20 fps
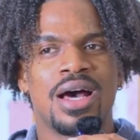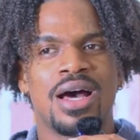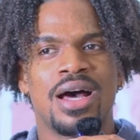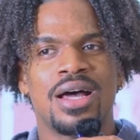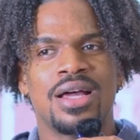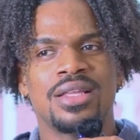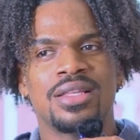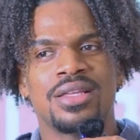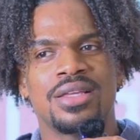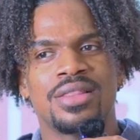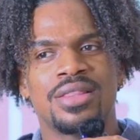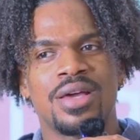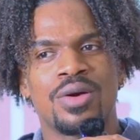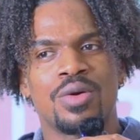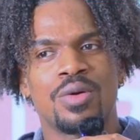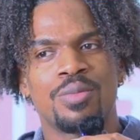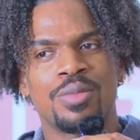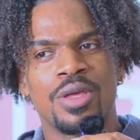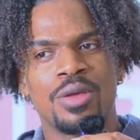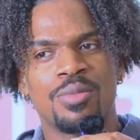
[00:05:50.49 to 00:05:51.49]
And there
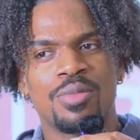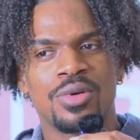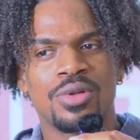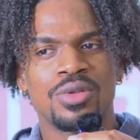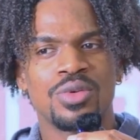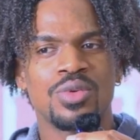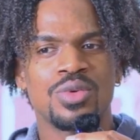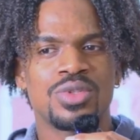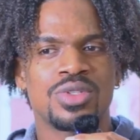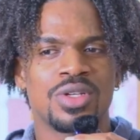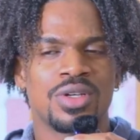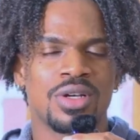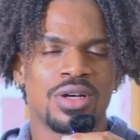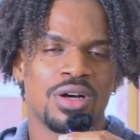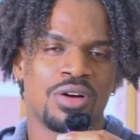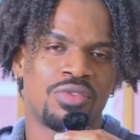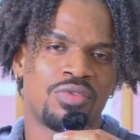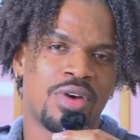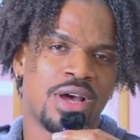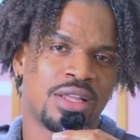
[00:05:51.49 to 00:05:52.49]
were people who took
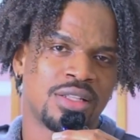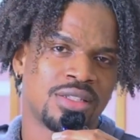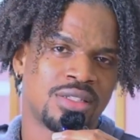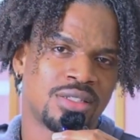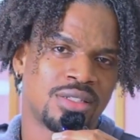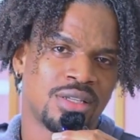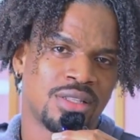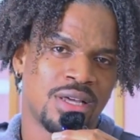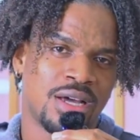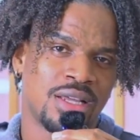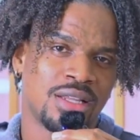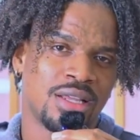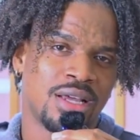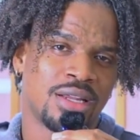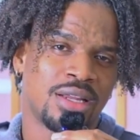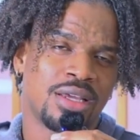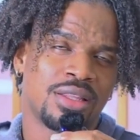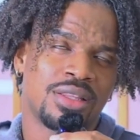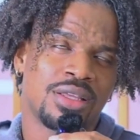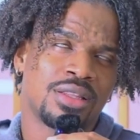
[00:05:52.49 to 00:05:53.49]
offense to that.
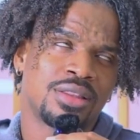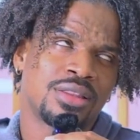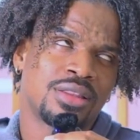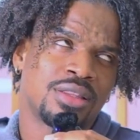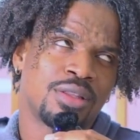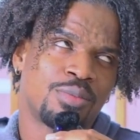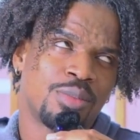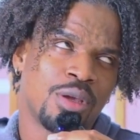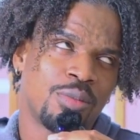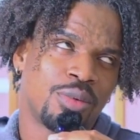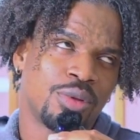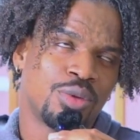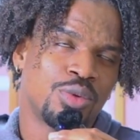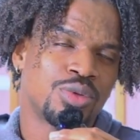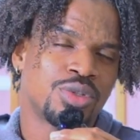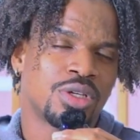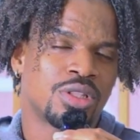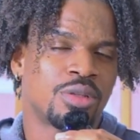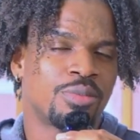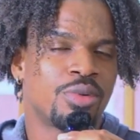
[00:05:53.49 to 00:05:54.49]
And I think the people who
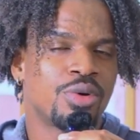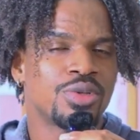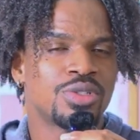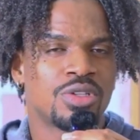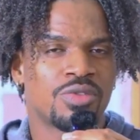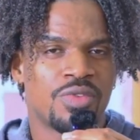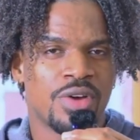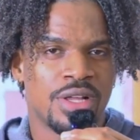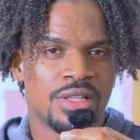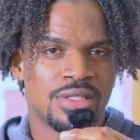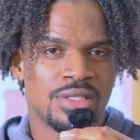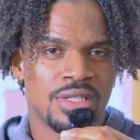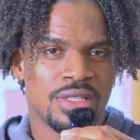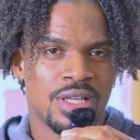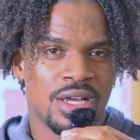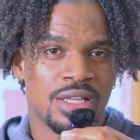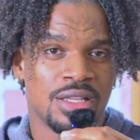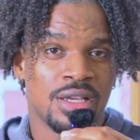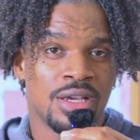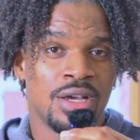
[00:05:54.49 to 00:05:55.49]
took the most offense to
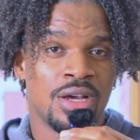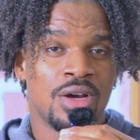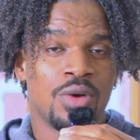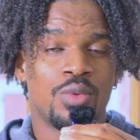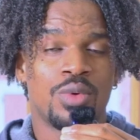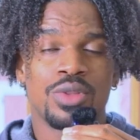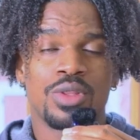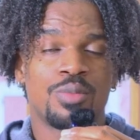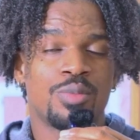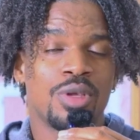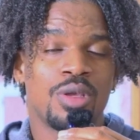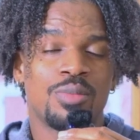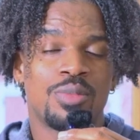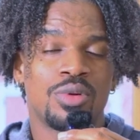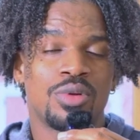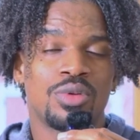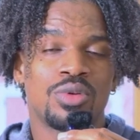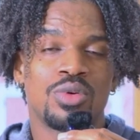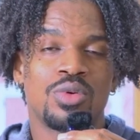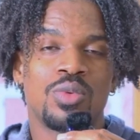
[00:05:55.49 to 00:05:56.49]
that were the
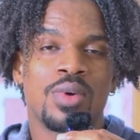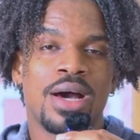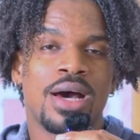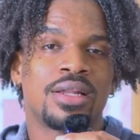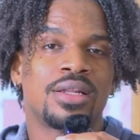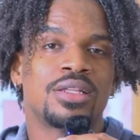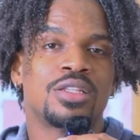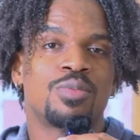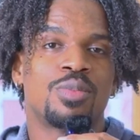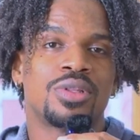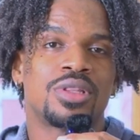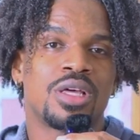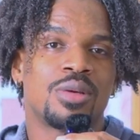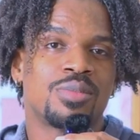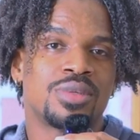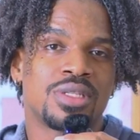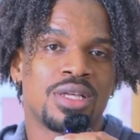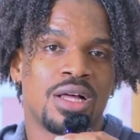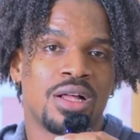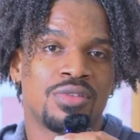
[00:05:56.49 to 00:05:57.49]
people who hadn't put
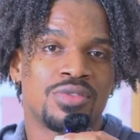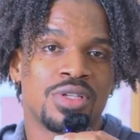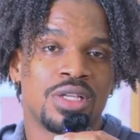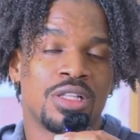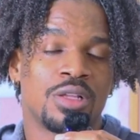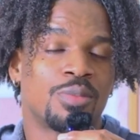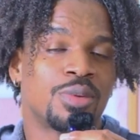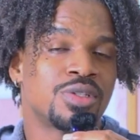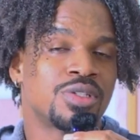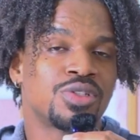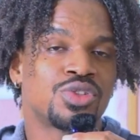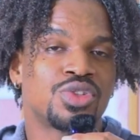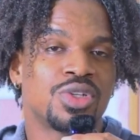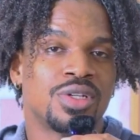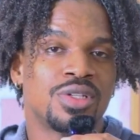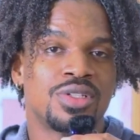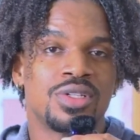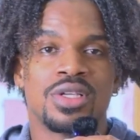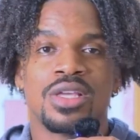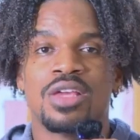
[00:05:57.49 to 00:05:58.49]
themselves in a
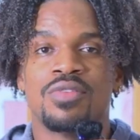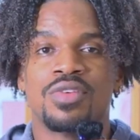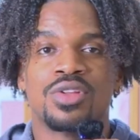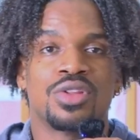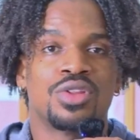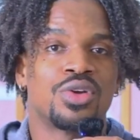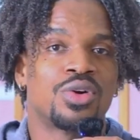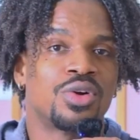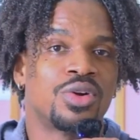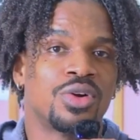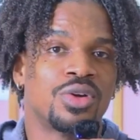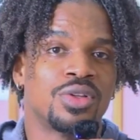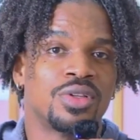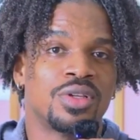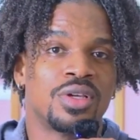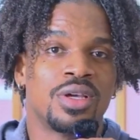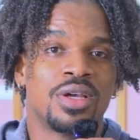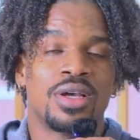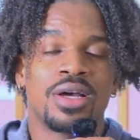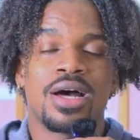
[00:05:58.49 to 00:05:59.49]
position to even
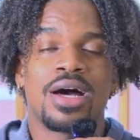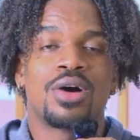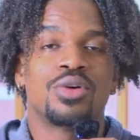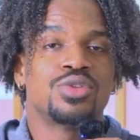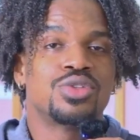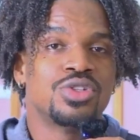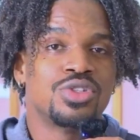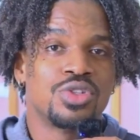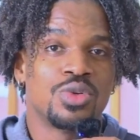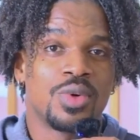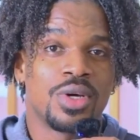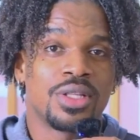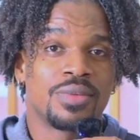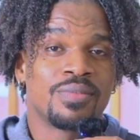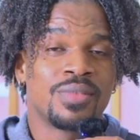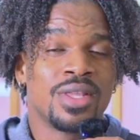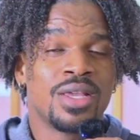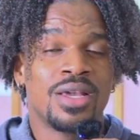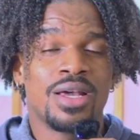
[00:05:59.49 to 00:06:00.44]
learn how to do it.